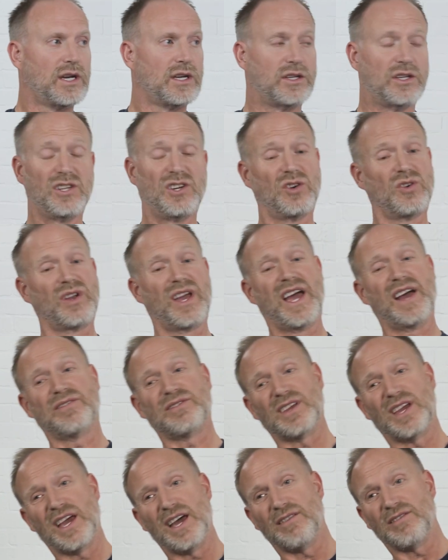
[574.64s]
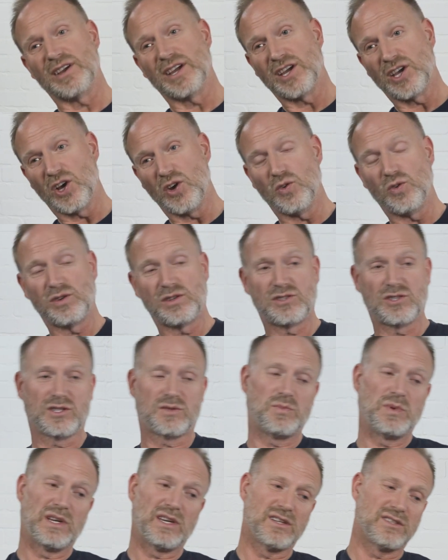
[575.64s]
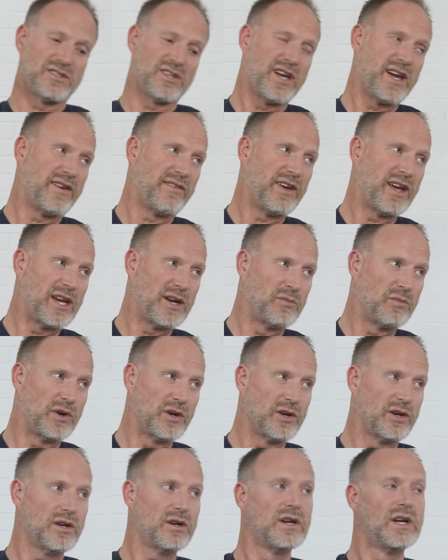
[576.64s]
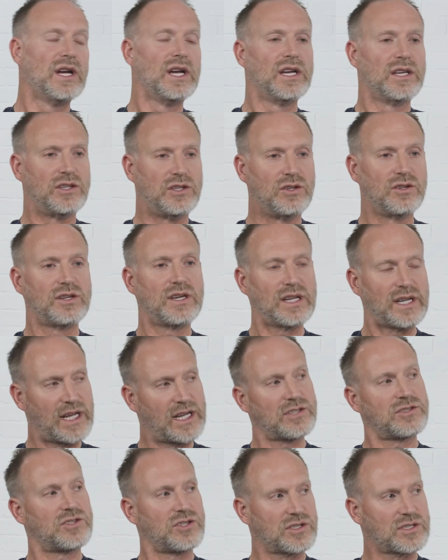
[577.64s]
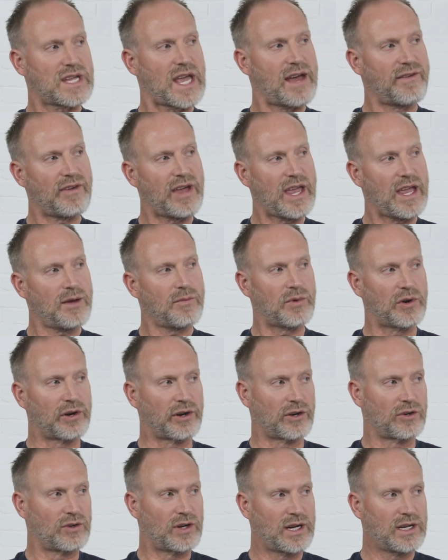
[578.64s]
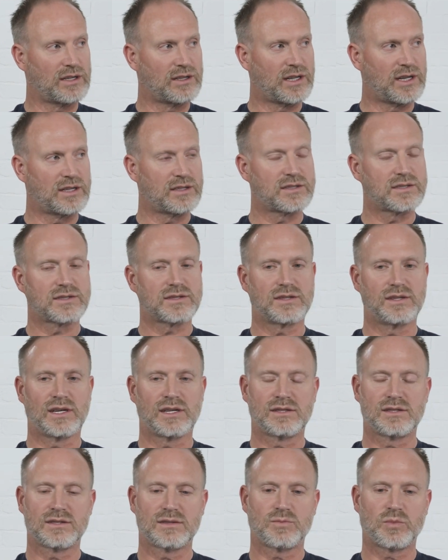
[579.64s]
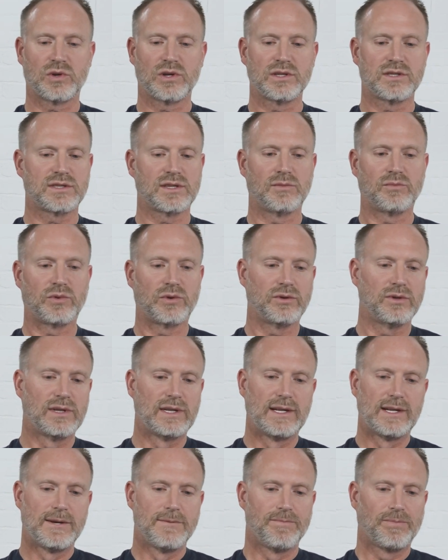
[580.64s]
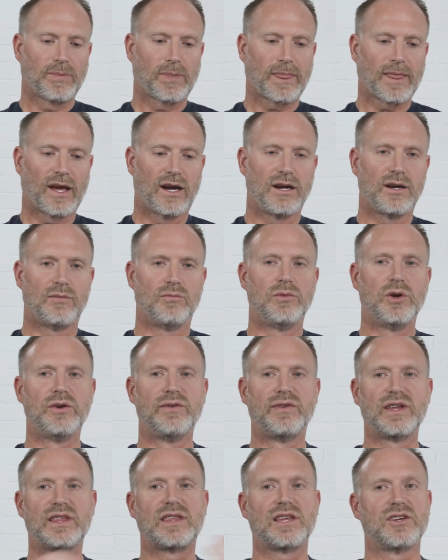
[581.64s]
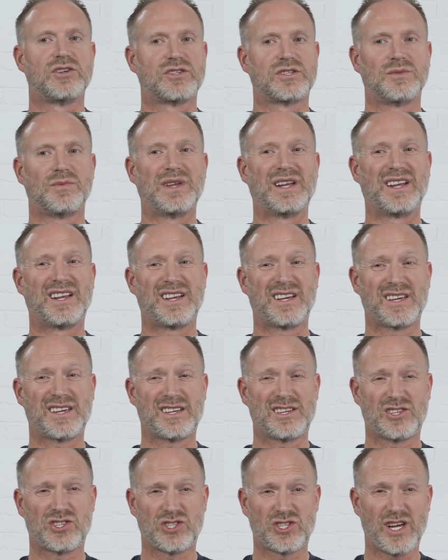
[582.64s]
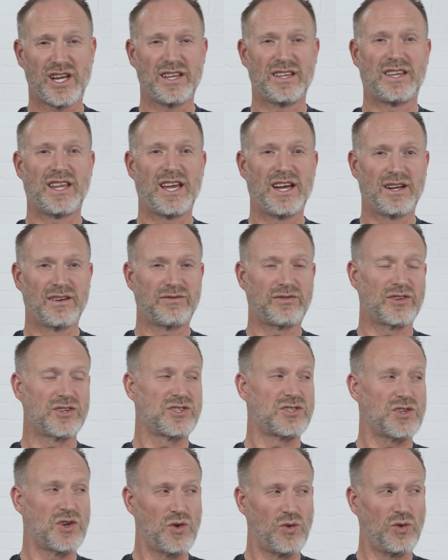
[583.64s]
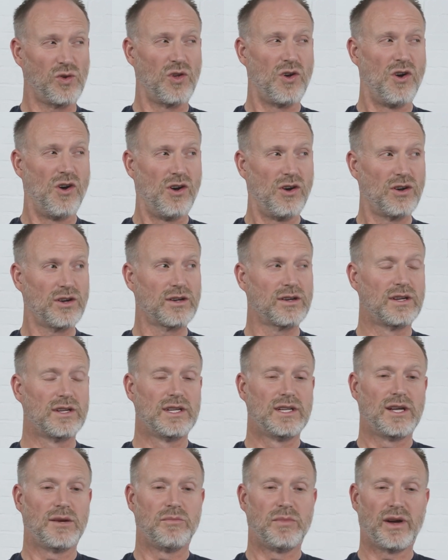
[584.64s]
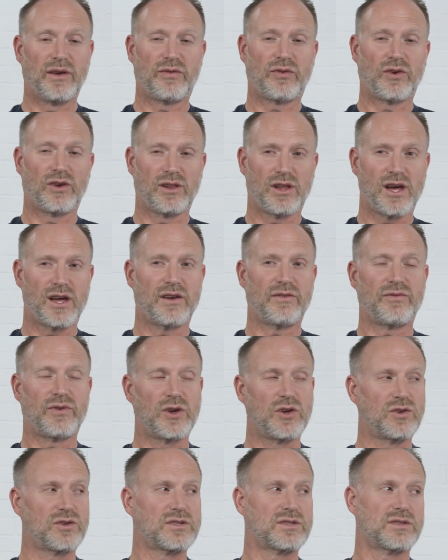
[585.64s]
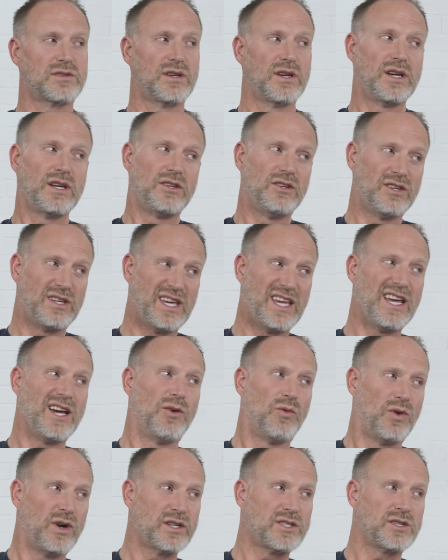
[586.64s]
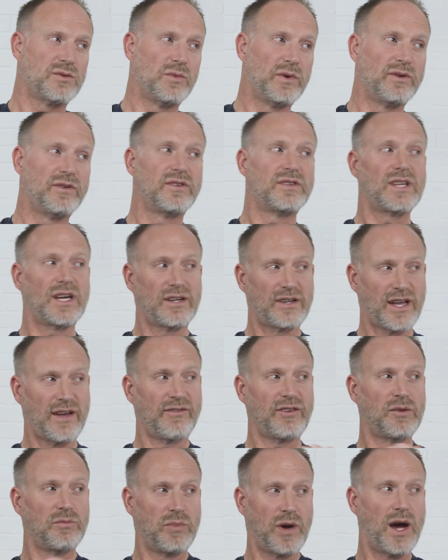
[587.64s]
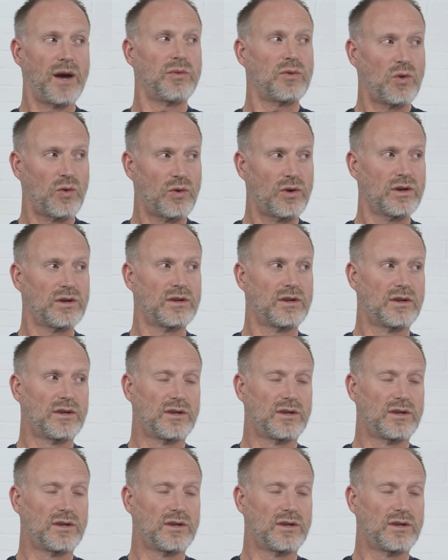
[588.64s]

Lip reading: You don't have to have a Coke just because you have a hamburger. You can just have a hamburger, right? That's pretty simple. Movie theaters have been shut down for so long, but for a lot of folks, you can't watch a movie without having popcorn.